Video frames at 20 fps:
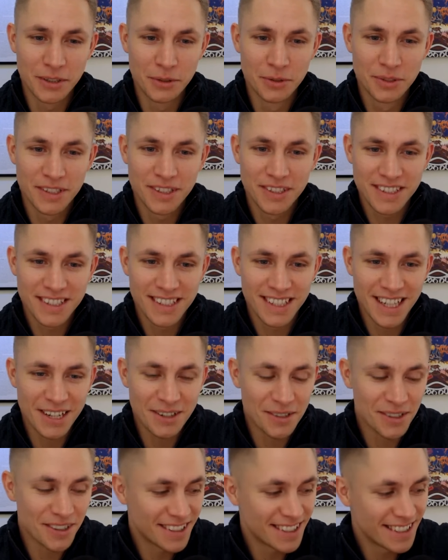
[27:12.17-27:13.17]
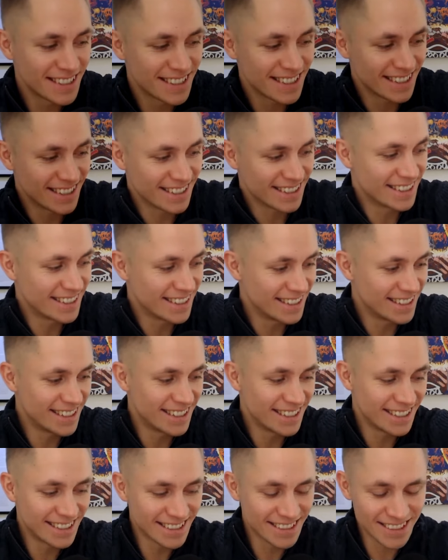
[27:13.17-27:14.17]
users now on it and
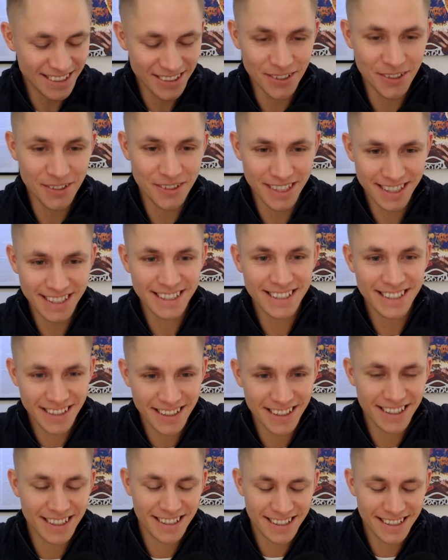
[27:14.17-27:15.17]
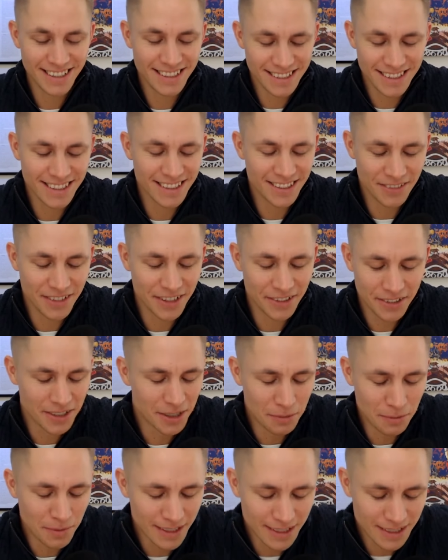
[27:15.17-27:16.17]
it is already, it is still very
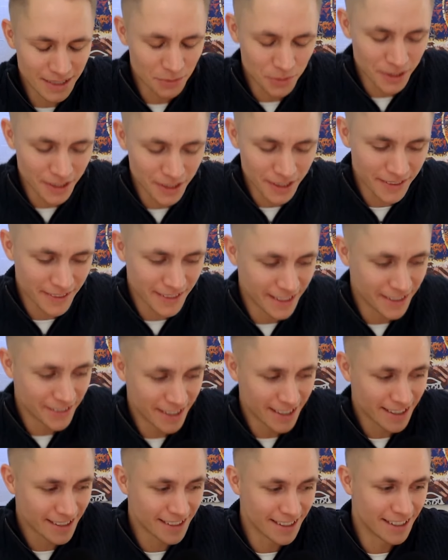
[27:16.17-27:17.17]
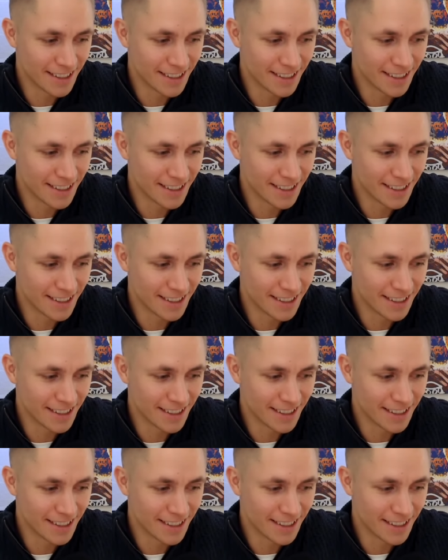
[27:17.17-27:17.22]
complex. We're not there yet.